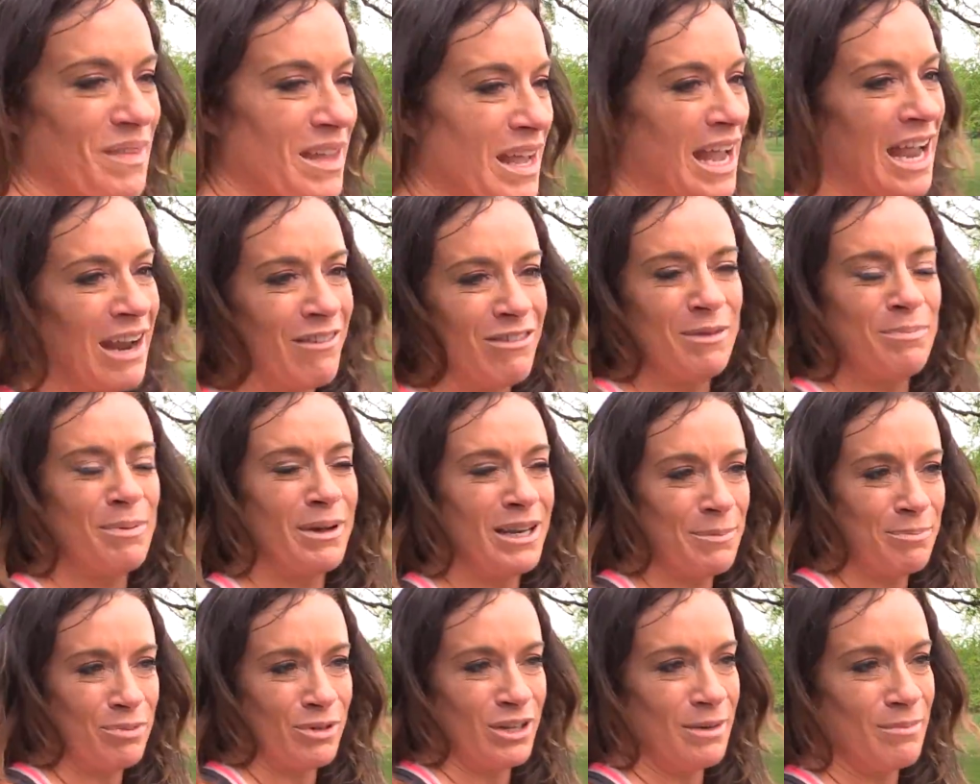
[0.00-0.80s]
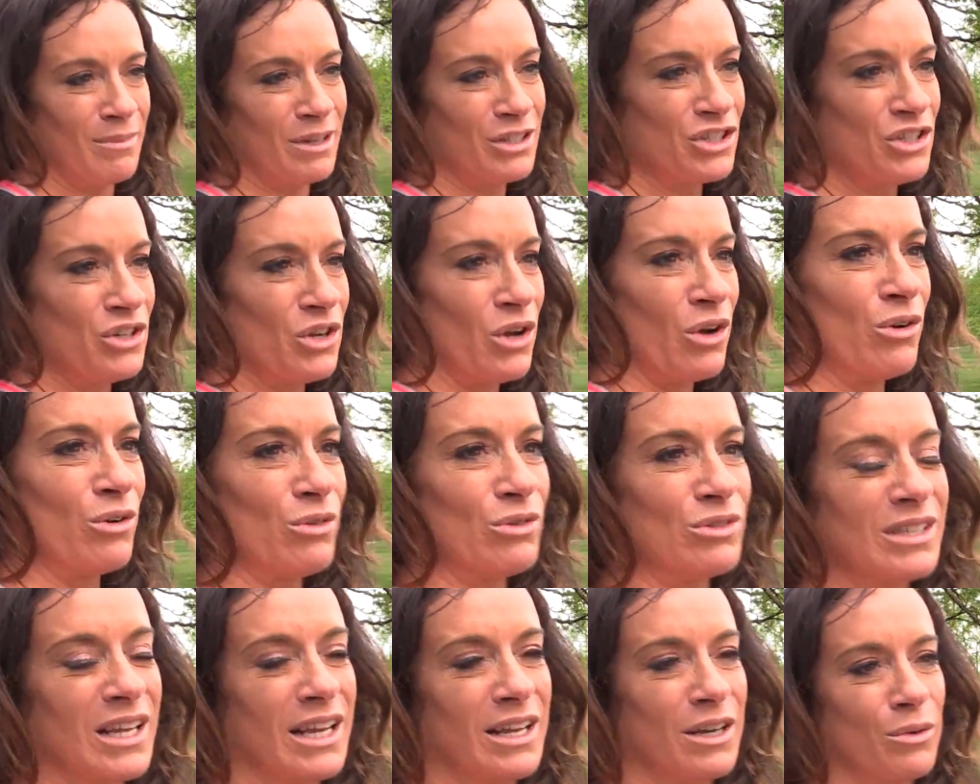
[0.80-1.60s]
Everybody pretty much
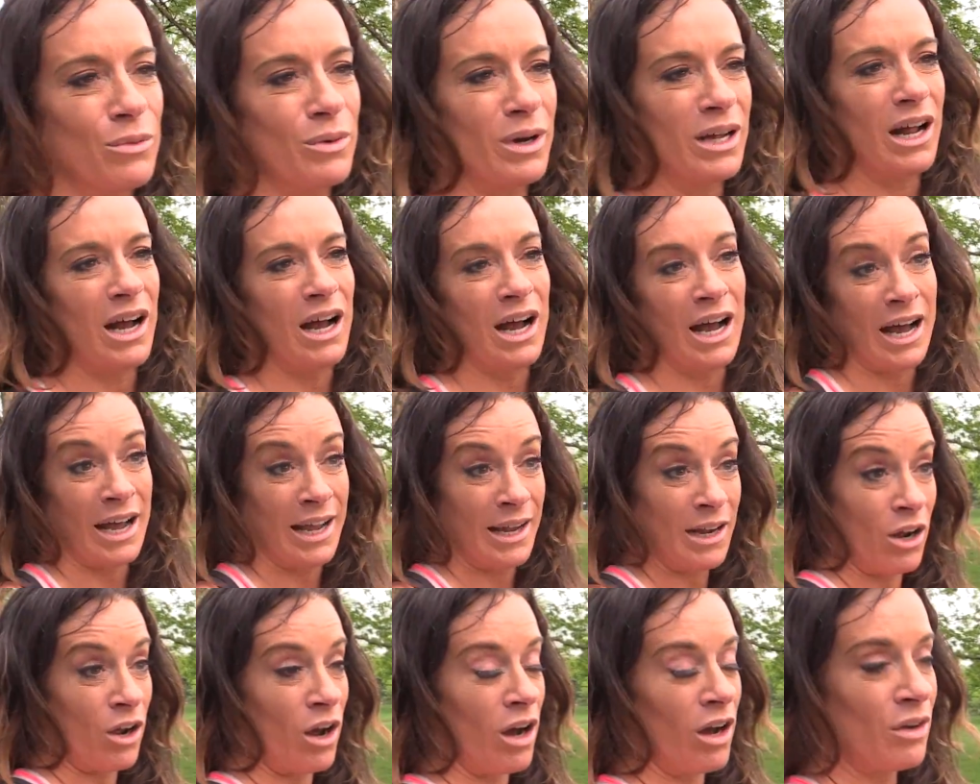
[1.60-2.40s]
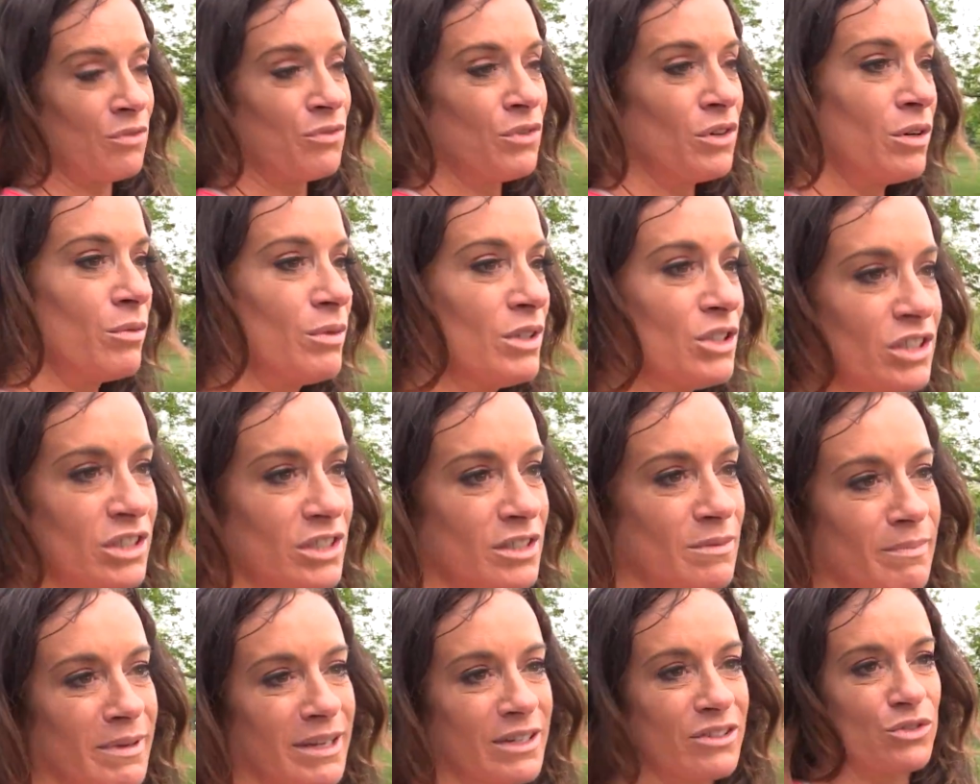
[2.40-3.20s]
knows kind of what I offer, which
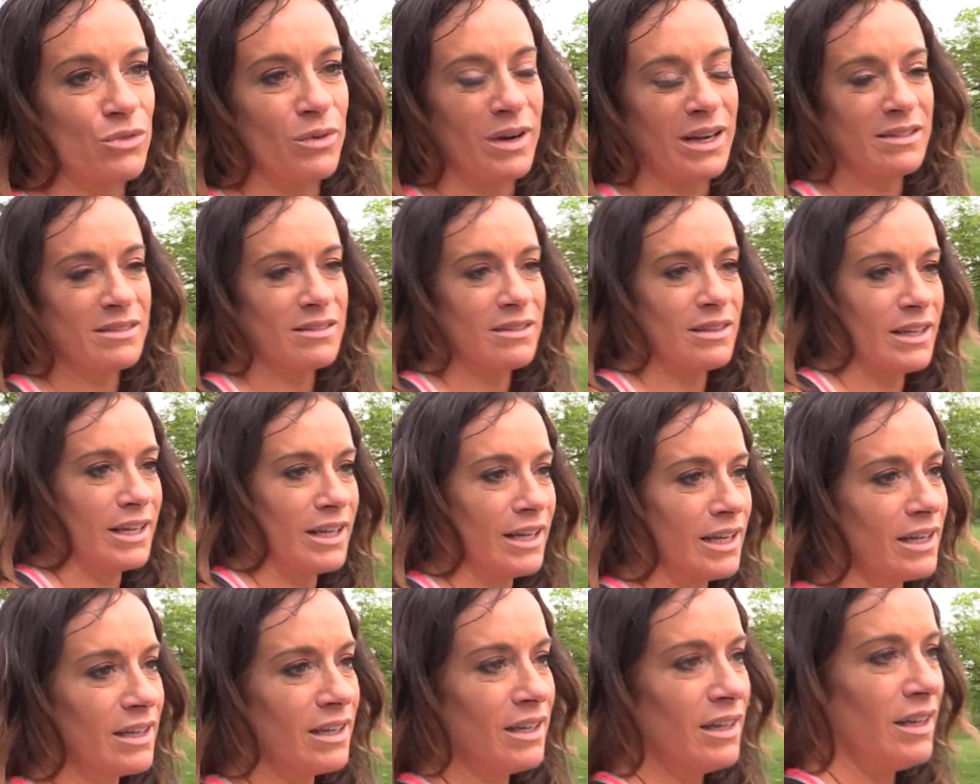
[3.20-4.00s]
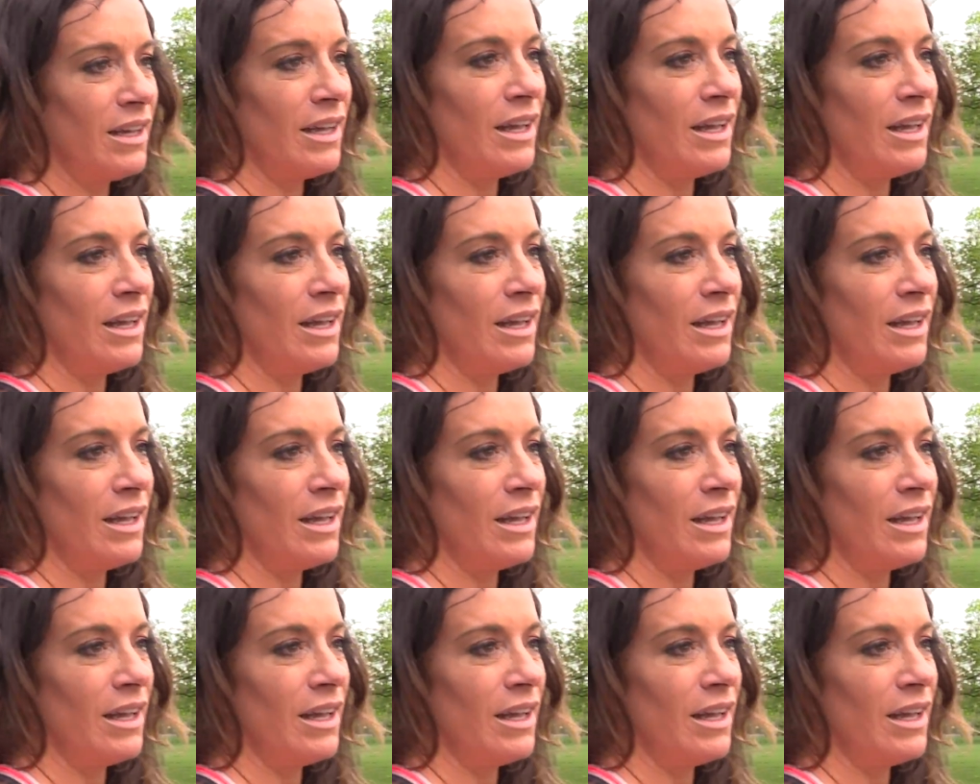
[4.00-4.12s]
is mixed wrestling